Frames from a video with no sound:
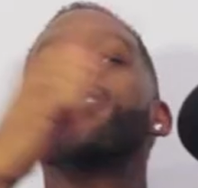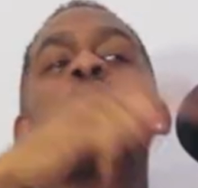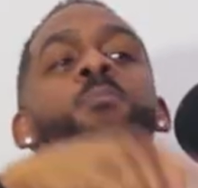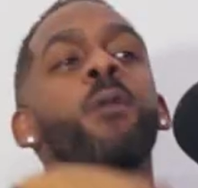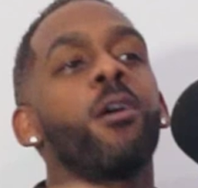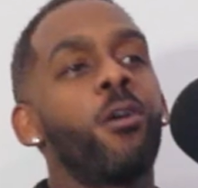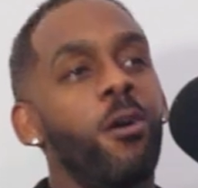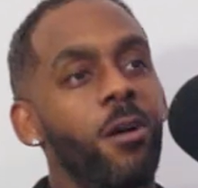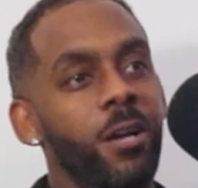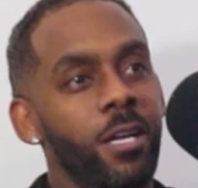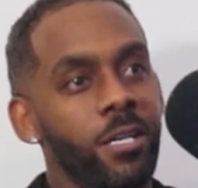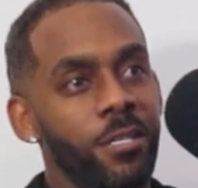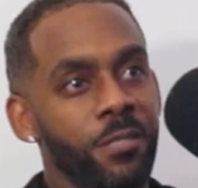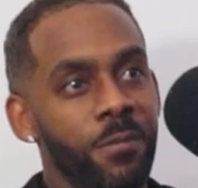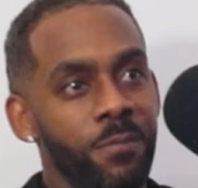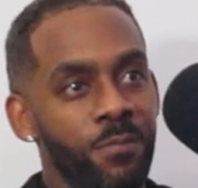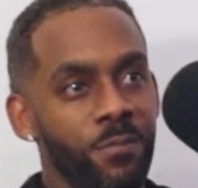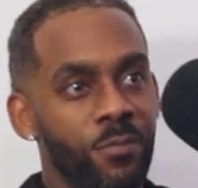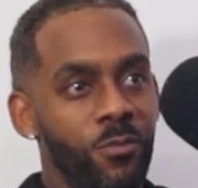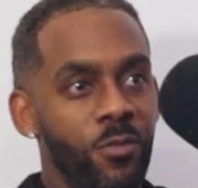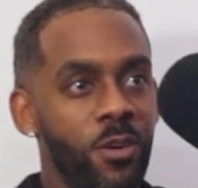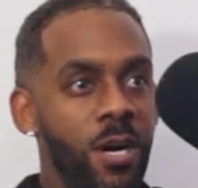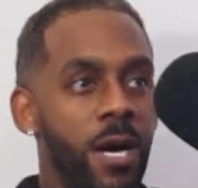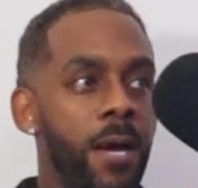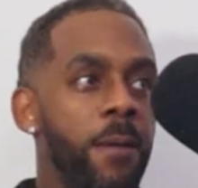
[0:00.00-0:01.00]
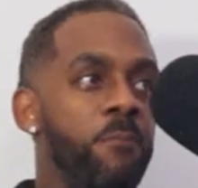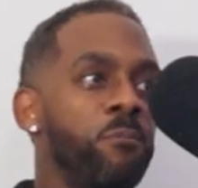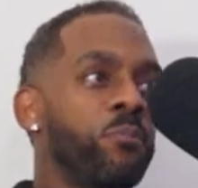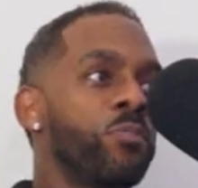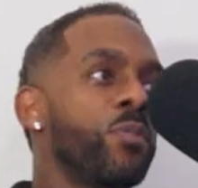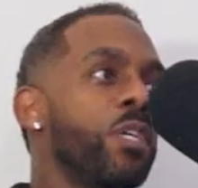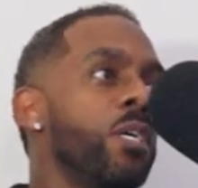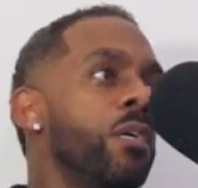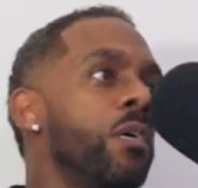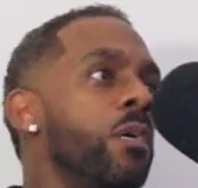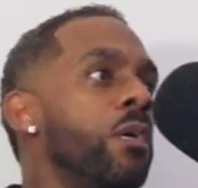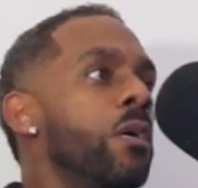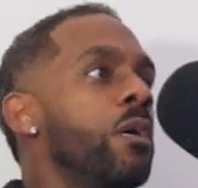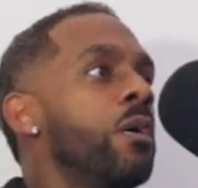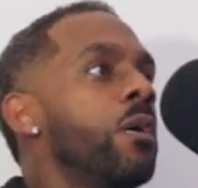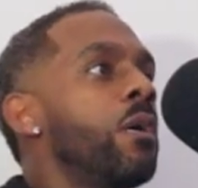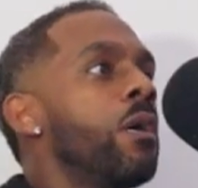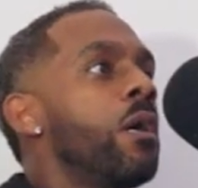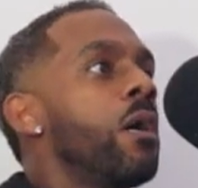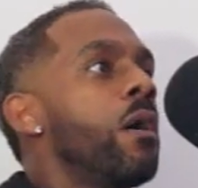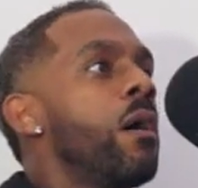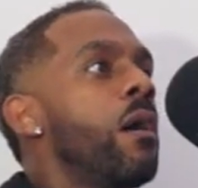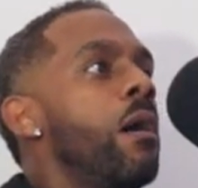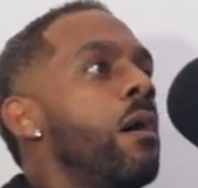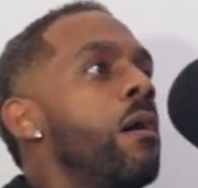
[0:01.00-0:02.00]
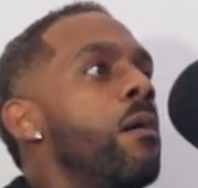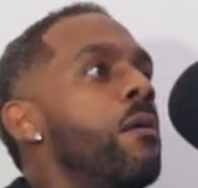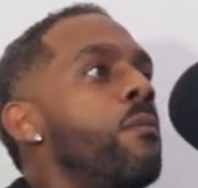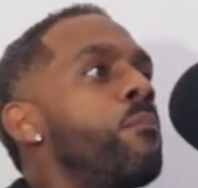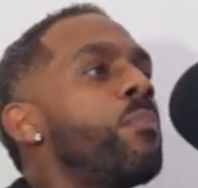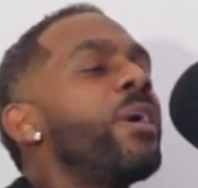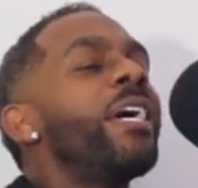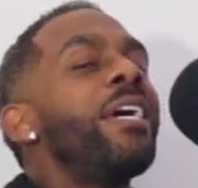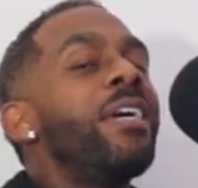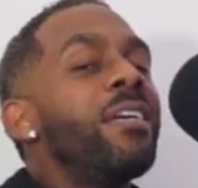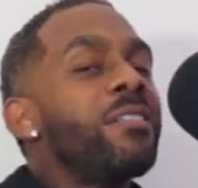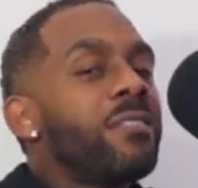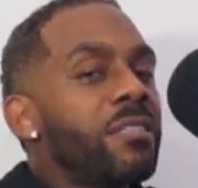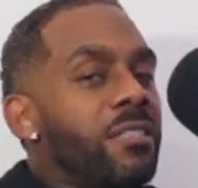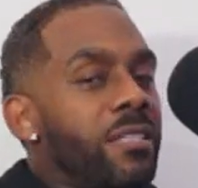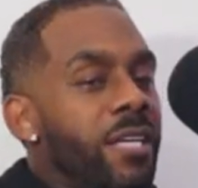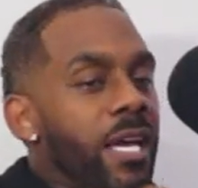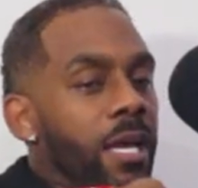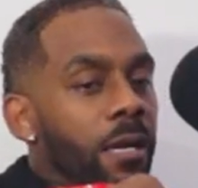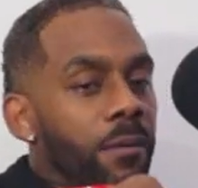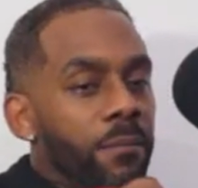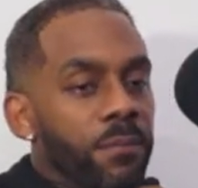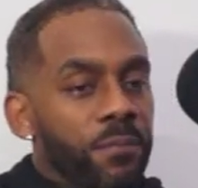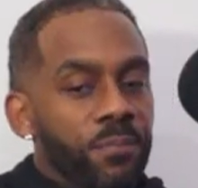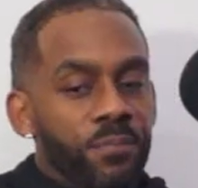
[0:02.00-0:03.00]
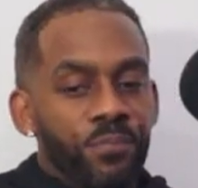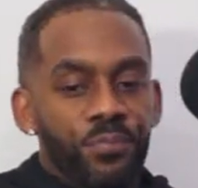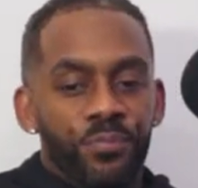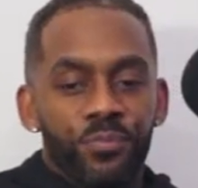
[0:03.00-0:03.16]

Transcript: went to my college, right? But here's the thing.